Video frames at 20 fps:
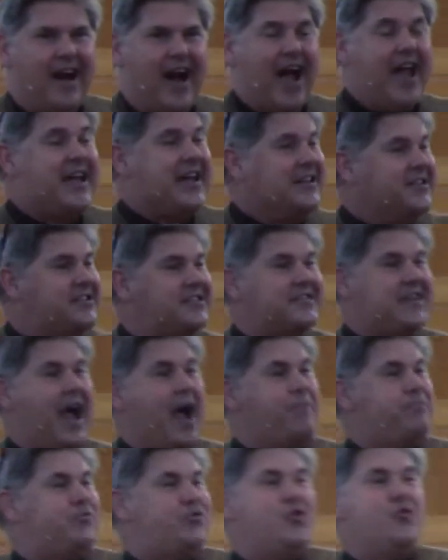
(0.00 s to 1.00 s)
I can
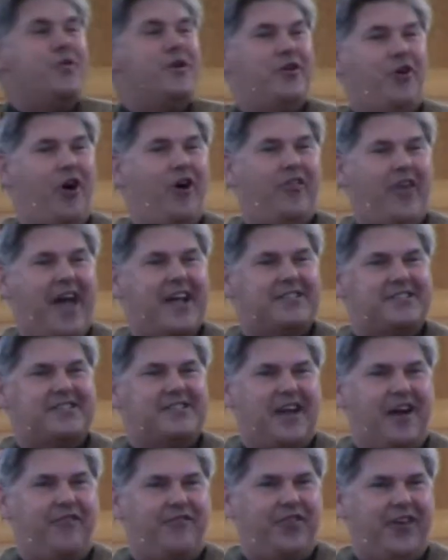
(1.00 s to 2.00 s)
stop doing all that
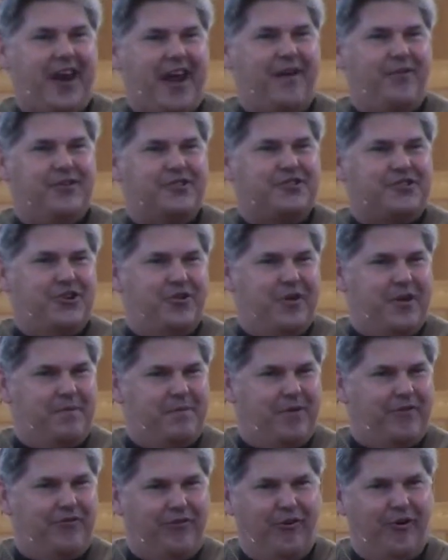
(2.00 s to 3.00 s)
stuff that I was doing
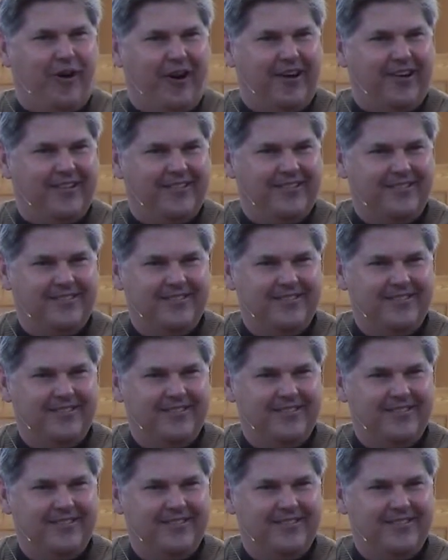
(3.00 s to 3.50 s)
before.